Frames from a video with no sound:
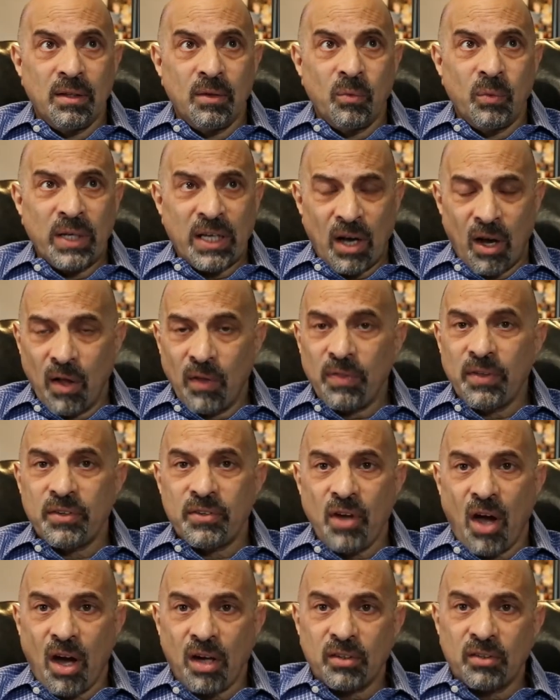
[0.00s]
We called the
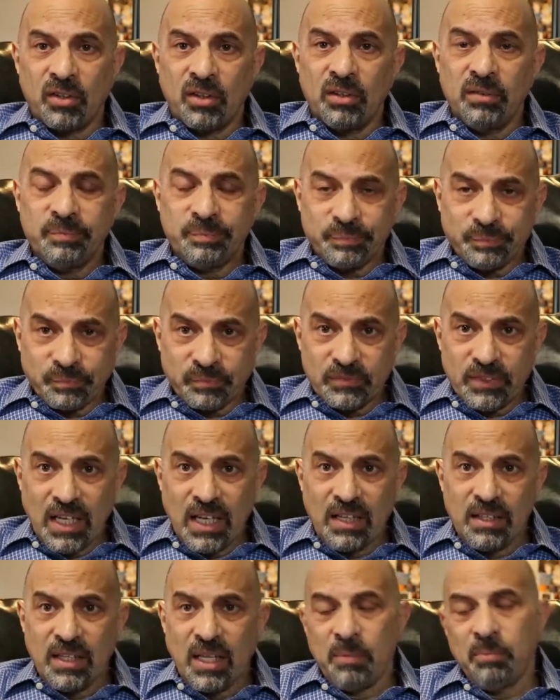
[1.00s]
doctor,
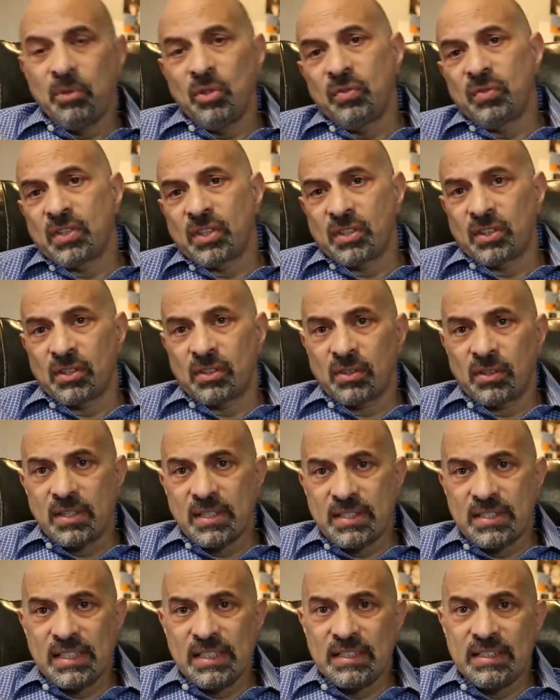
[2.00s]
and they moved her
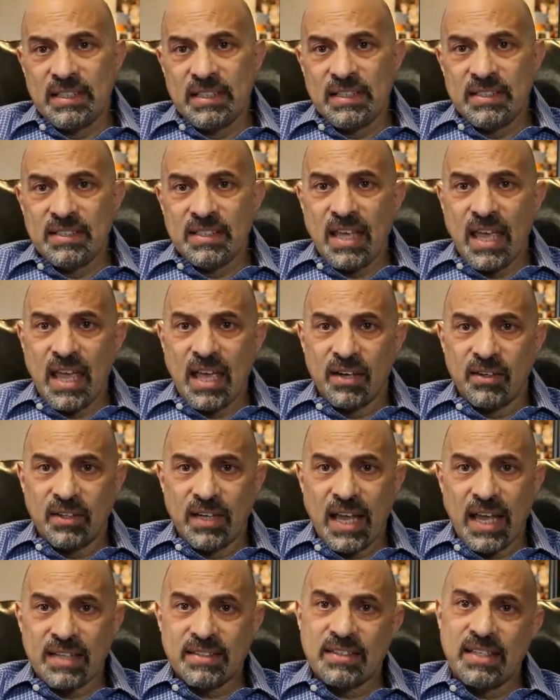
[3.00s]
CT scan or
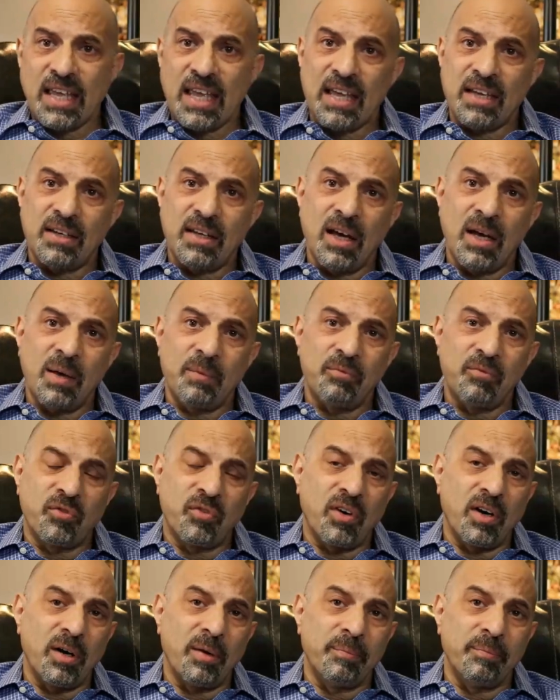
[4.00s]
CAT scan up
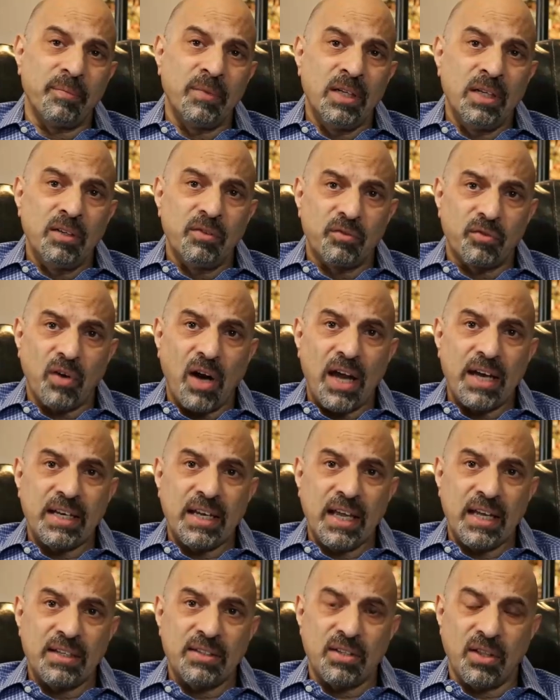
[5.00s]
from
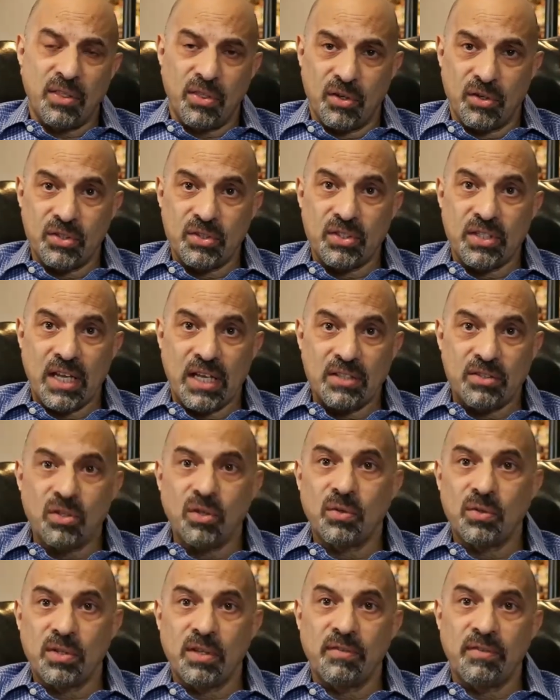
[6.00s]
Friday to Thursday,
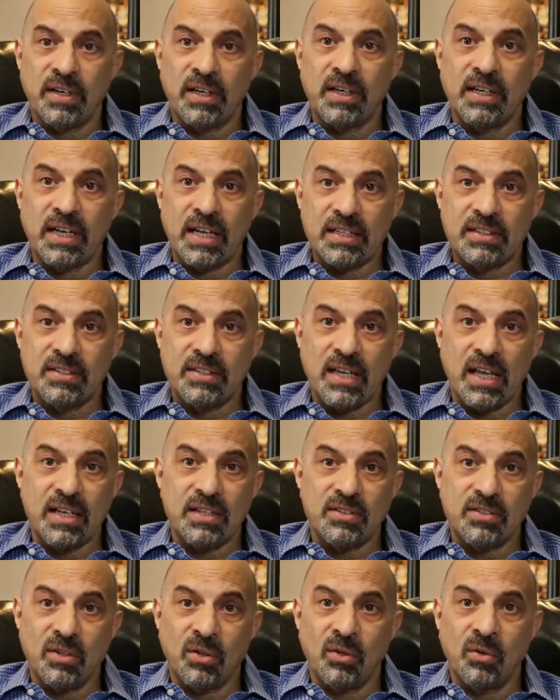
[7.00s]
so it was the very next day.
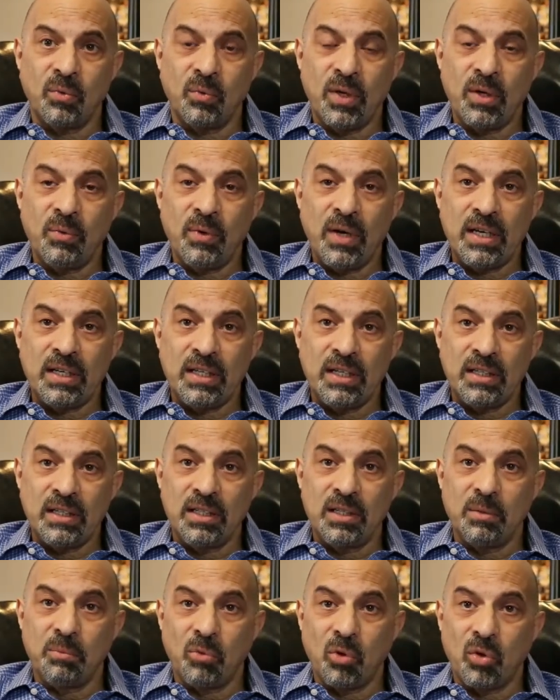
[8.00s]
So we went
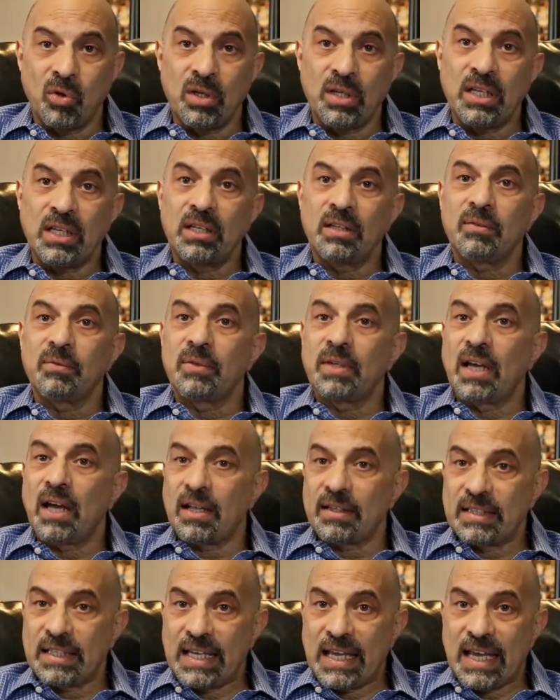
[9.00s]
in the morning, we
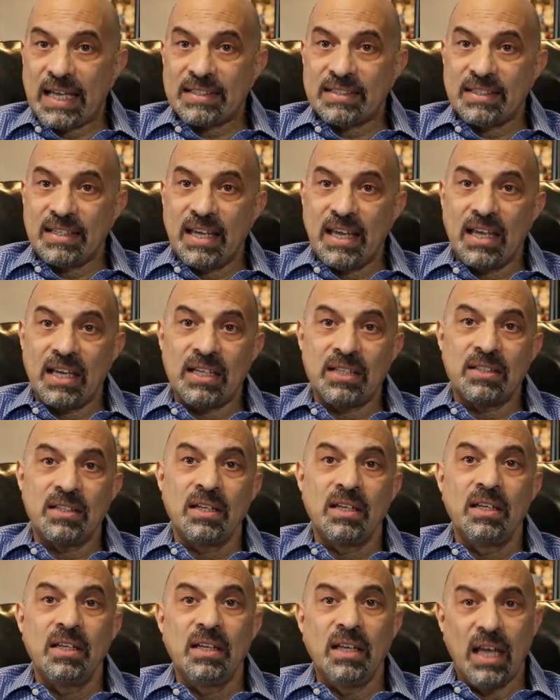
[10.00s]
got the CAT scan,
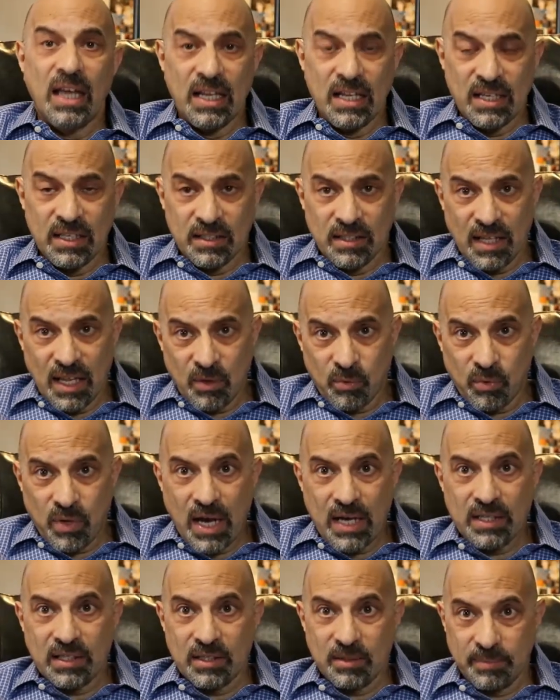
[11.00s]
and they
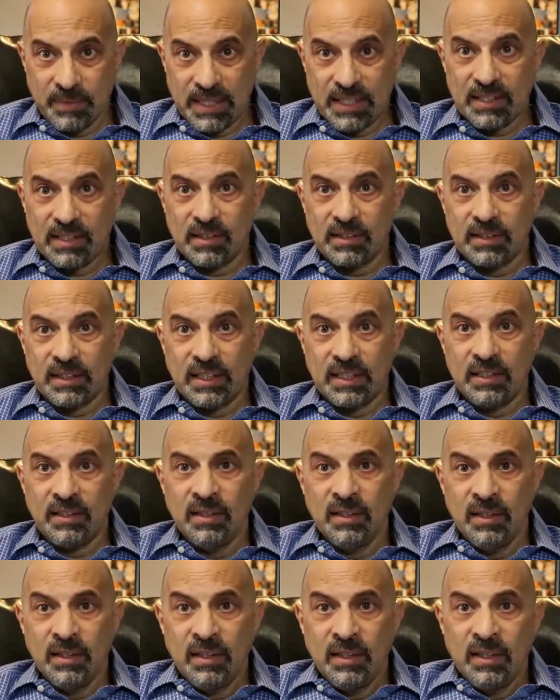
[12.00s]
read it immediately.